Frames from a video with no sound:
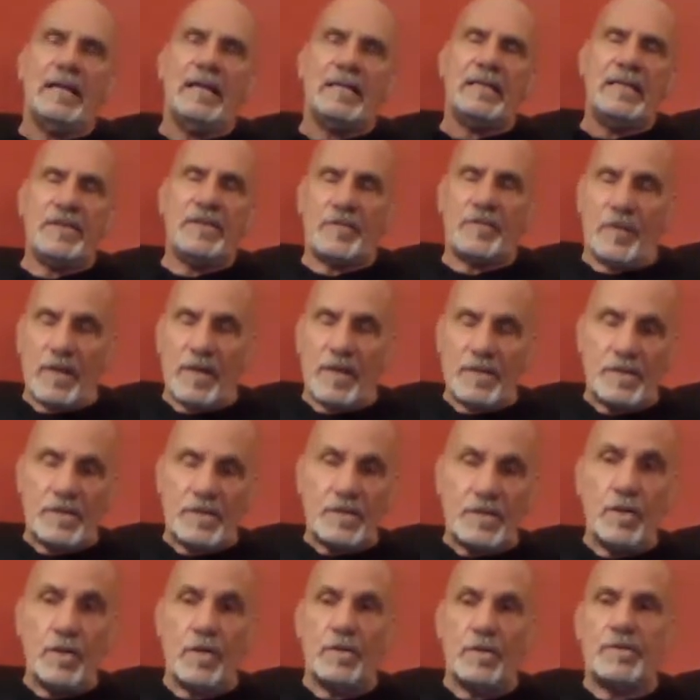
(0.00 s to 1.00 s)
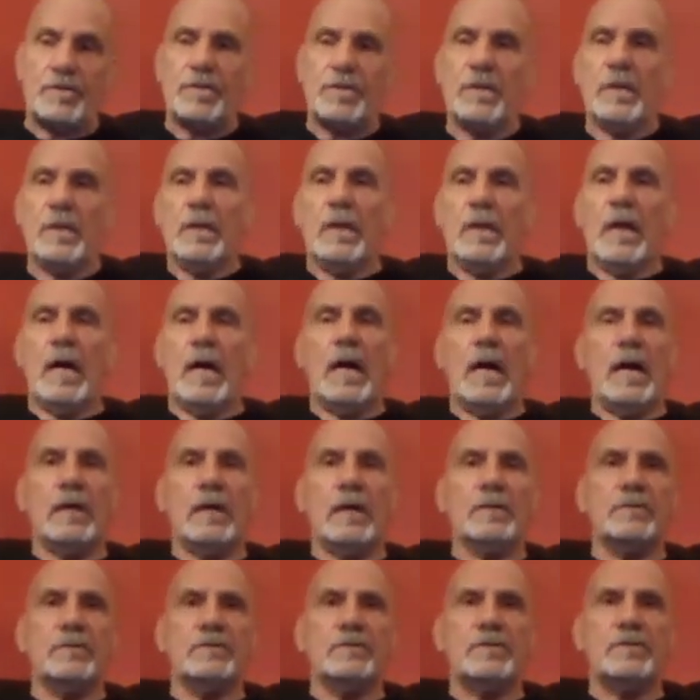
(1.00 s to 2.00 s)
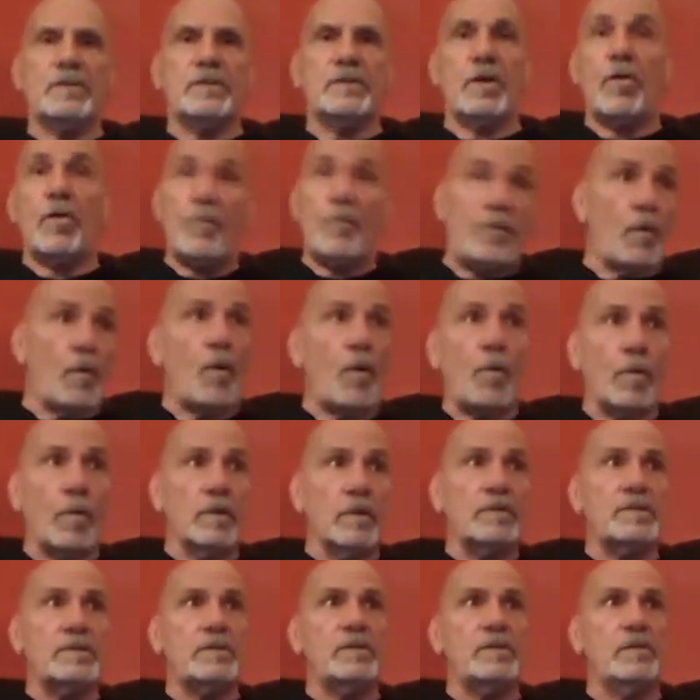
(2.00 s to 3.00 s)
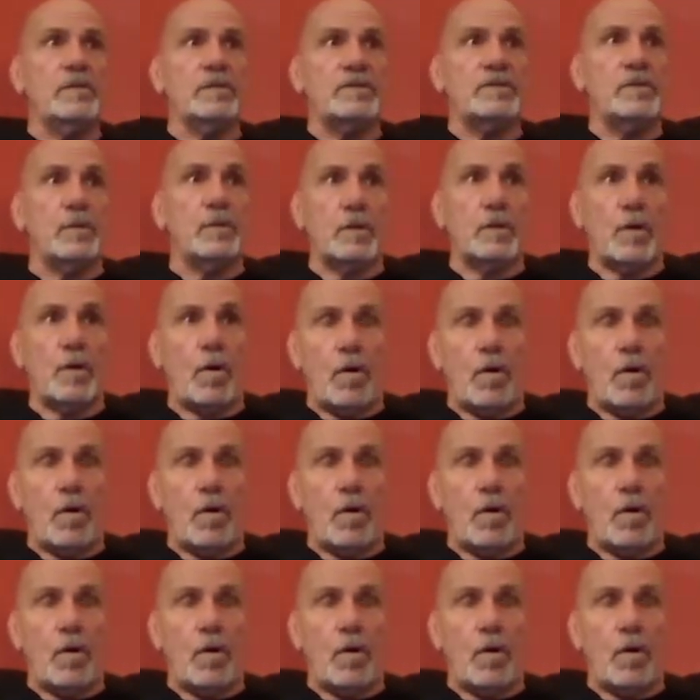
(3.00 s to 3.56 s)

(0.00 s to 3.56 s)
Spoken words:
these friends' church to go forward to an